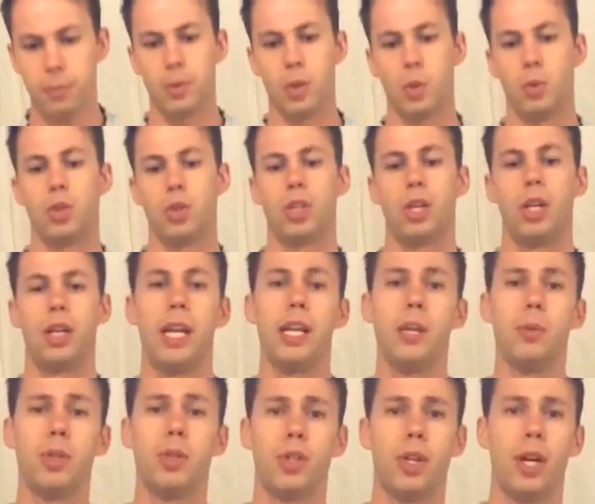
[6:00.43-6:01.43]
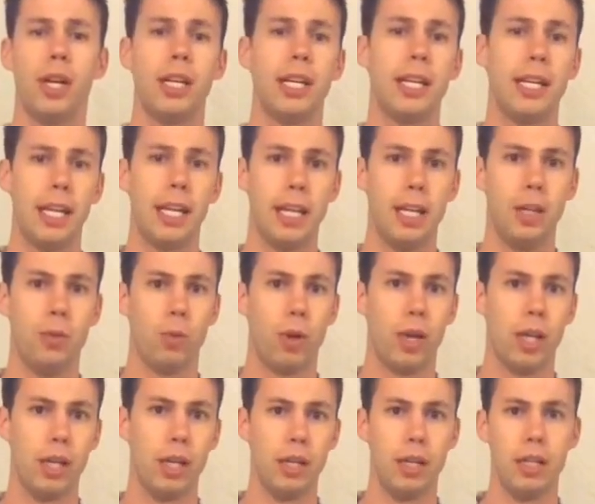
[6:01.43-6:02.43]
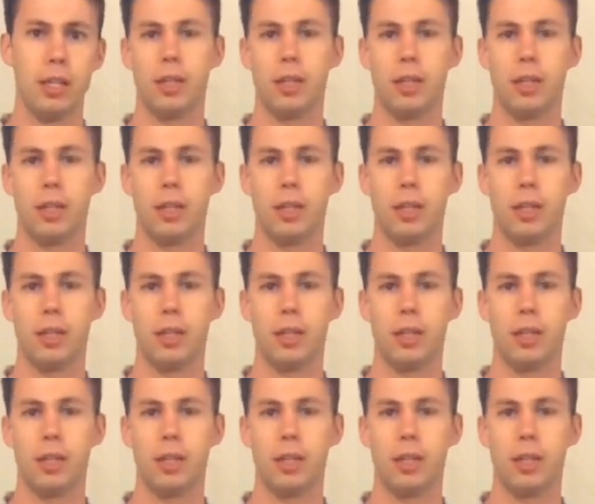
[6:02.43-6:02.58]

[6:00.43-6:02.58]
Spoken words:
Well, Sean, anyone trying to gain weight needs